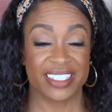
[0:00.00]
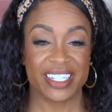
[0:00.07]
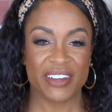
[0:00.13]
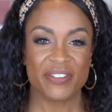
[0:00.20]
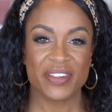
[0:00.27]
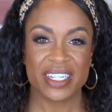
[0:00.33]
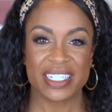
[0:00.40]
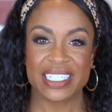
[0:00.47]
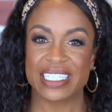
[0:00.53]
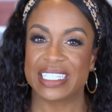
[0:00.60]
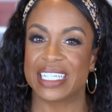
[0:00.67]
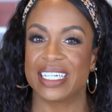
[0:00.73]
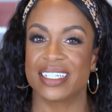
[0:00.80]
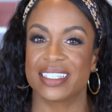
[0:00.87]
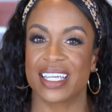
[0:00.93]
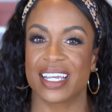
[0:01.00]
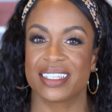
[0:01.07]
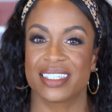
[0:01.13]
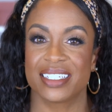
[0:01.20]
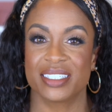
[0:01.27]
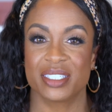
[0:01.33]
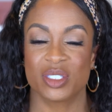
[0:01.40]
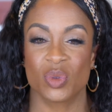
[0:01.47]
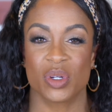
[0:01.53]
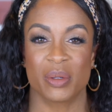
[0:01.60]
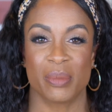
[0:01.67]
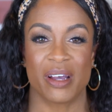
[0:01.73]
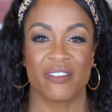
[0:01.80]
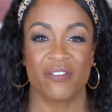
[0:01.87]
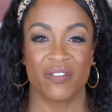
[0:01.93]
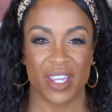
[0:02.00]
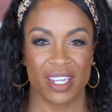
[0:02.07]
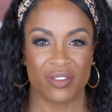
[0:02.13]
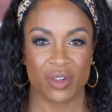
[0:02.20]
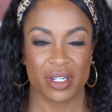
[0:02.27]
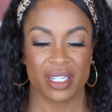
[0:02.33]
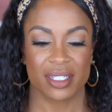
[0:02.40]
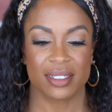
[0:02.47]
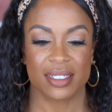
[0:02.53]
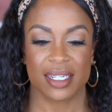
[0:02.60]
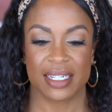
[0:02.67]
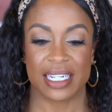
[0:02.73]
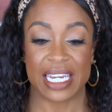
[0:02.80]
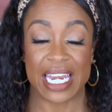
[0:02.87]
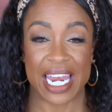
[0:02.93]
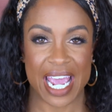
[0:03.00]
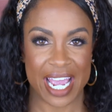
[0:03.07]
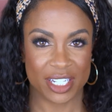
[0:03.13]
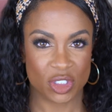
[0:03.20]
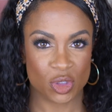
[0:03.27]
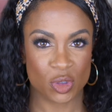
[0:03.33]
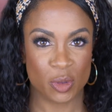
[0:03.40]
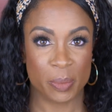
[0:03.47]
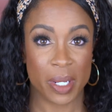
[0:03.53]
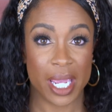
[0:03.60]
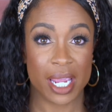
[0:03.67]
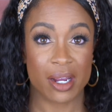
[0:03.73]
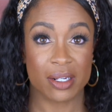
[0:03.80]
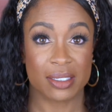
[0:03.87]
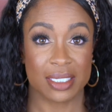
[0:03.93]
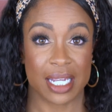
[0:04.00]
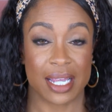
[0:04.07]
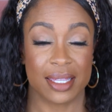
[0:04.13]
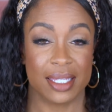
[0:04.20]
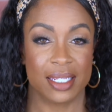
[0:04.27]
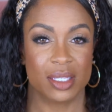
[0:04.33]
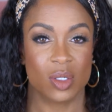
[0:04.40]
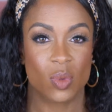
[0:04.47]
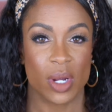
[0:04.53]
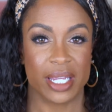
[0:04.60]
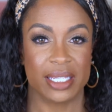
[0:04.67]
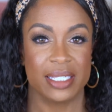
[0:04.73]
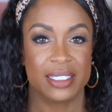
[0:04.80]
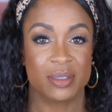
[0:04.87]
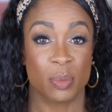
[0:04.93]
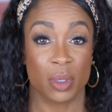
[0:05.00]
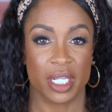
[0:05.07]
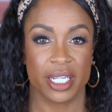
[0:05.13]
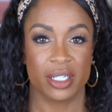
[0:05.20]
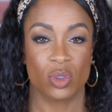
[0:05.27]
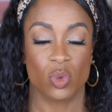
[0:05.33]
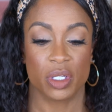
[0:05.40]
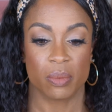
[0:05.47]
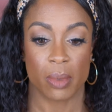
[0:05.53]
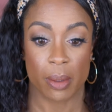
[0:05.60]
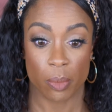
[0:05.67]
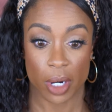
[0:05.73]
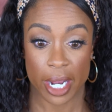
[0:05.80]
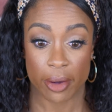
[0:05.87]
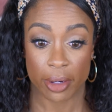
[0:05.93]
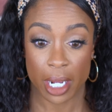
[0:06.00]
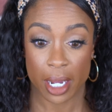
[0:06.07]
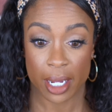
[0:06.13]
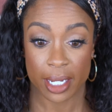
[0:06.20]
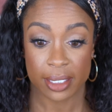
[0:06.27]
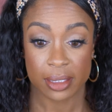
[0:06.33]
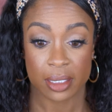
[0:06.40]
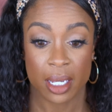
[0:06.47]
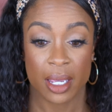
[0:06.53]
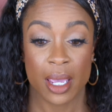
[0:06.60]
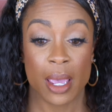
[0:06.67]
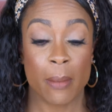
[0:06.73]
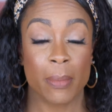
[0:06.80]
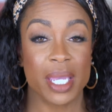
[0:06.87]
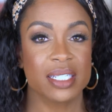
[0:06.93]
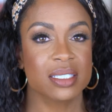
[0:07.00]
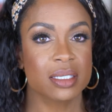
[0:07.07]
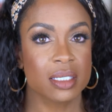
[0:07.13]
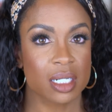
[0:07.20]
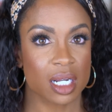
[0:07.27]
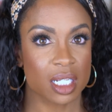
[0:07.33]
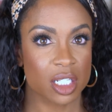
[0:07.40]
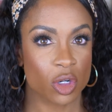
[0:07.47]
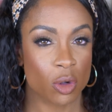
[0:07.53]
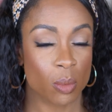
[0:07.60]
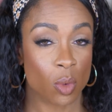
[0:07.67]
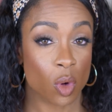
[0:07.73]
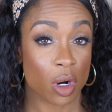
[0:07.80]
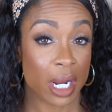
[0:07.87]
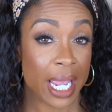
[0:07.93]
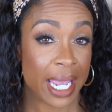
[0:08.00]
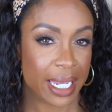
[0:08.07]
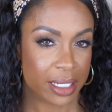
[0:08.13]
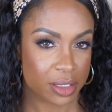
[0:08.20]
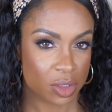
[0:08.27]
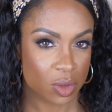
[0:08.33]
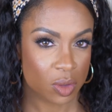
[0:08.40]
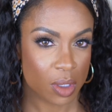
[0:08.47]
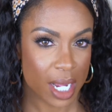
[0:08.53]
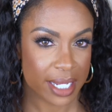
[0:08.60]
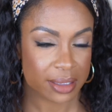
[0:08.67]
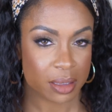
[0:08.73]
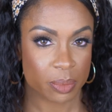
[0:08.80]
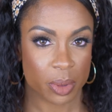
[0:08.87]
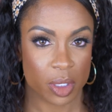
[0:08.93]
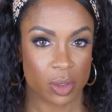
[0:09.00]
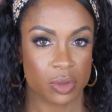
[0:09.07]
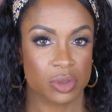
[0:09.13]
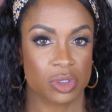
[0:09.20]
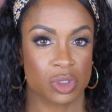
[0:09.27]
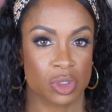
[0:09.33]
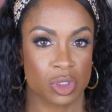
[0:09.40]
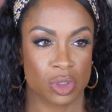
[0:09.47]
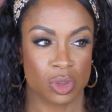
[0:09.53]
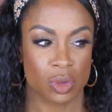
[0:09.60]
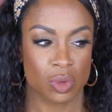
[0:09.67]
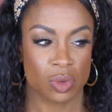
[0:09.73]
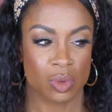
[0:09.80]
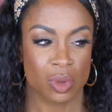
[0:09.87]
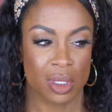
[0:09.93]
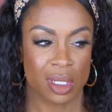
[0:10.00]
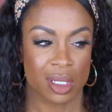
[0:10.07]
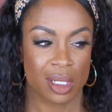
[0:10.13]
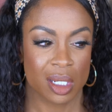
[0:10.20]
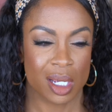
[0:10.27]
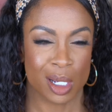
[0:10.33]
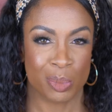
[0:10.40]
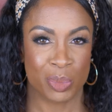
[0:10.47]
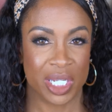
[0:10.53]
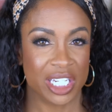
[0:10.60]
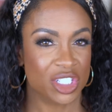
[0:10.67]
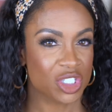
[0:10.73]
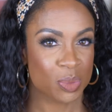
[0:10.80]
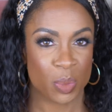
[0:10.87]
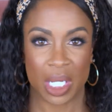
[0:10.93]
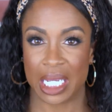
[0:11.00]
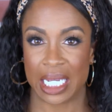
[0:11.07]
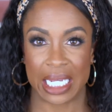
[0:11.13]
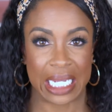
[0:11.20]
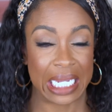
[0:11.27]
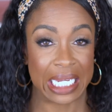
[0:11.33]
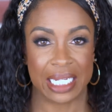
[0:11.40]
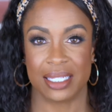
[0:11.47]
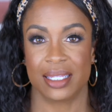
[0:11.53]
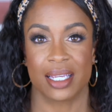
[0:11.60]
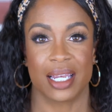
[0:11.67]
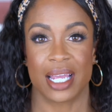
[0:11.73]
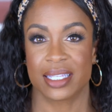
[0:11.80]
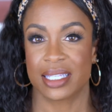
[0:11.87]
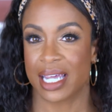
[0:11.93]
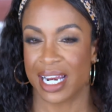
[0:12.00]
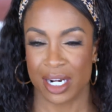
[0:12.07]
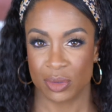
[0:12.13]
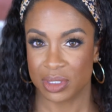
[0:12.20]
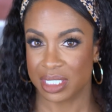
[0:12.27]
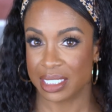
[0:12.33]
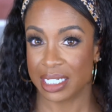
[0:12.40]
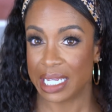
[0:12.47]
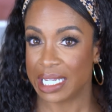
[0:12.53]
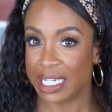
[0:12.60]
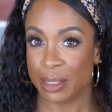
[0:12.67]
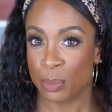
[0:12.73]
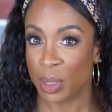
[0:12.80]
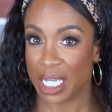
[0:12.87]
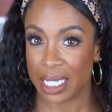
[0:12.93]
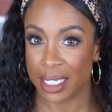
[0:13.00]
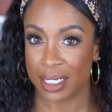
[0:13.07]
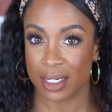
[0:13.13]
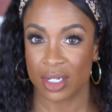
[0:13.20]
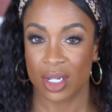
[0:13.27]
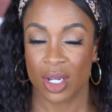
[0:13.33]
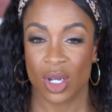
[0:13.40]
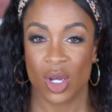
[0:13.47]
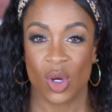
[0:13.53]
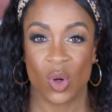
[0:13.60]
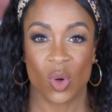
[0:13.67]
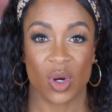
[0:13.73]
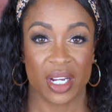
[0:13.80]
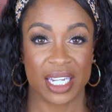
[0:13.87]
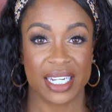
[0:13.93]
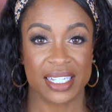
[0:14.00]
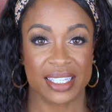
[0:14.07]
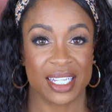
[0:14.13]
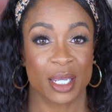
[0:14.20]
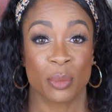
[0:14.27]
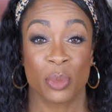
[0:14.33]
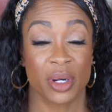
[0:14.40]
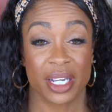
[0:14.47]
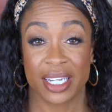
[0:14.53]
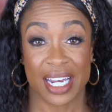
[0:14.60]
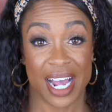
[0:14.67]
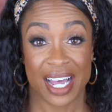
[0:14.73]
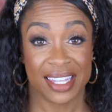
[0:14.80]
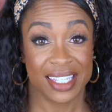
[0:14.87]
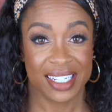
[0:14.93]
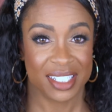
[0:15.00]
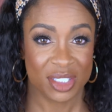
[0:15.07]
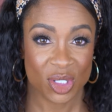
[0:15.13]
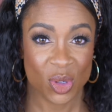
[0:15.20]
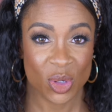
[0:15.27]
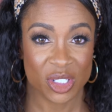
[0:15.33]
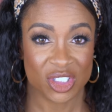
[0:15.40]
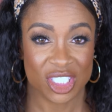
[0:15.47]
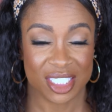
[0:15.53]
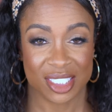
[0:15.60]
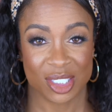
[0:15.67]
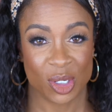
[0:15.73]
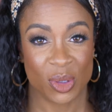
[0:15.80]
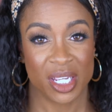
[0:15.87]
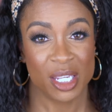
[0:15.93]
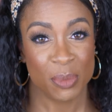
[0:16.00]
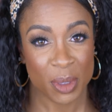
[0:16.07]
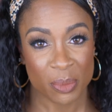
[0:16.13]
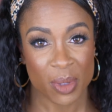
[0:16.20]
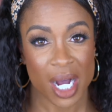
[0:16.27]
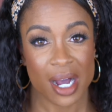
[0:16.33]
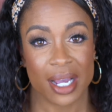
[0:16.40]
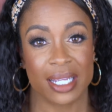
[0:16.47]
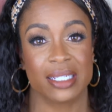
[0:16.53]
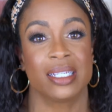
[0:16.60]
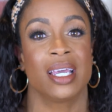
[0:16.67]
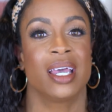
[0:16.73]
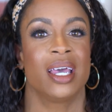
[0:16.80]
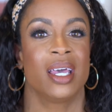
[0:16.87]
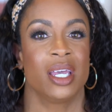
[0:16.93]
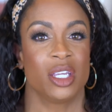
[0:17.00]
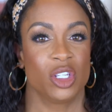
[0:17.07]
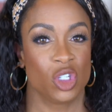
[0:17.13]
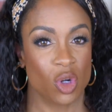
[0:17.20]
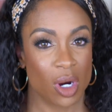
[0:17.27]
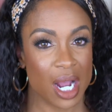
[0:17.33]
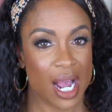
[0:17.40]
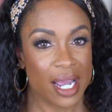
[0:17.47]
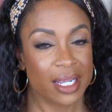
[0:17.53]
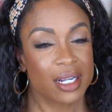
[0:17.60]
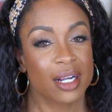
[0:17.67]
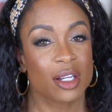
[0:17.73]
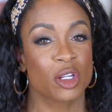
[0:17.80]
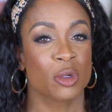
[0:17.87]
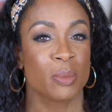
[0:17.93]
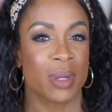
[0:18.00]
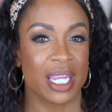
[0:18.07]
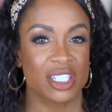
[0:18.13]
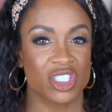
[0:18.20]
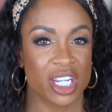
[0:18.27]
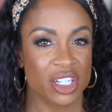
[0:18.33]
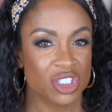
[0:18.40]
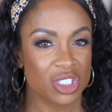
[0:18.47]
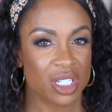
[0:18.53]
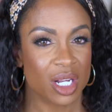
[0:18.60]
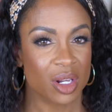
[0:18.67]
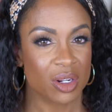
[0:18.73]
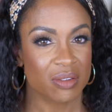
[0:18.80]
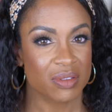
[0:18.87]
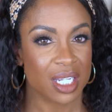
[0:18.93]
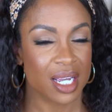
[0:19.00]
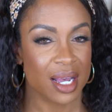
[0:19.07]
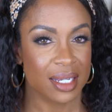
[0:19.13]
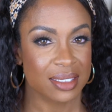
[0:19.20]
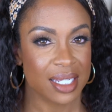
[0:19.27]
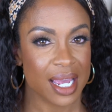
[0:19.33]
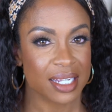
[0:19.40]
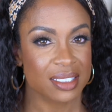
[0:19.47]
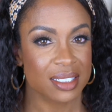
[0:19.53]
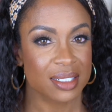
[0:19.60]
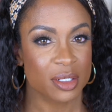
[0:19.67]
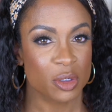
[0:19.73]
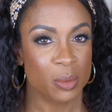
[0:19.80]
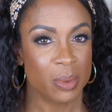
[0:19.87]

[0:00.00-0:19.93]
I definitely think that this is one of my favorite natural pairs. I think the way these blend with my brown eyes makes it look a little more hazel as opposed to a peach pink, anything like that. I don't see any pink or anything, but I think it's gorgeous. So keep in mind, your eye color may change the color of the contacts a little